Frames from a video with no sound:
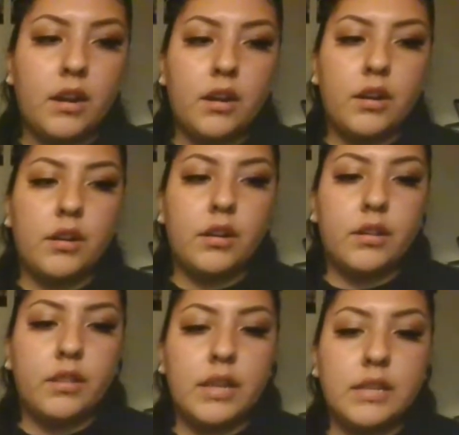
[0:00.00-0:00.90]

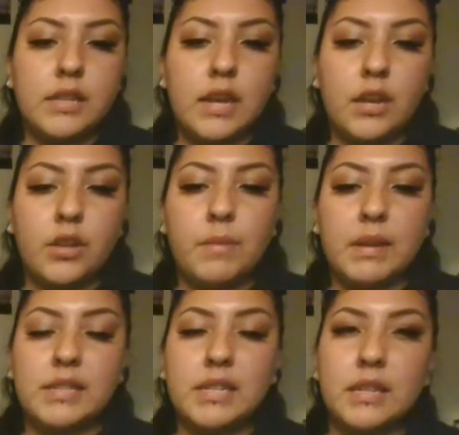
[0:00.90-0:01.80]
are, that's, you
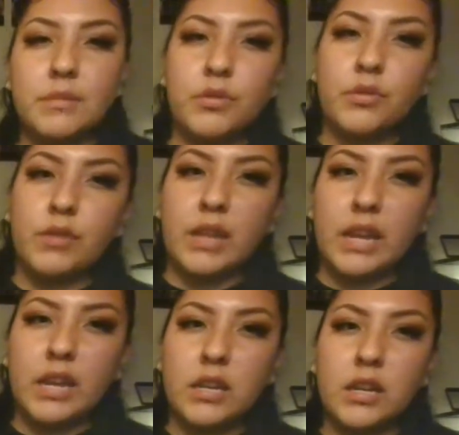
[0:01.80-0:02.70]
might see them through
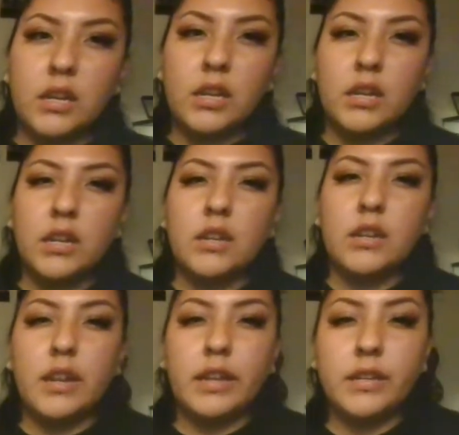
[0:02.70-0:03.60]
like
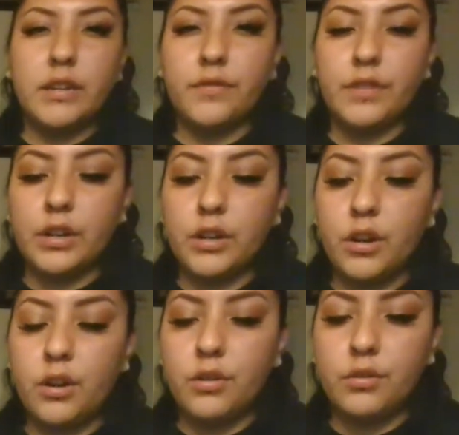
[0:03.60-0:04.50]
different
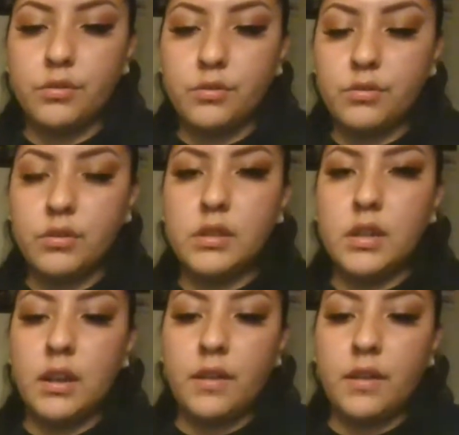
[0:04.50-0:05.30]
codes.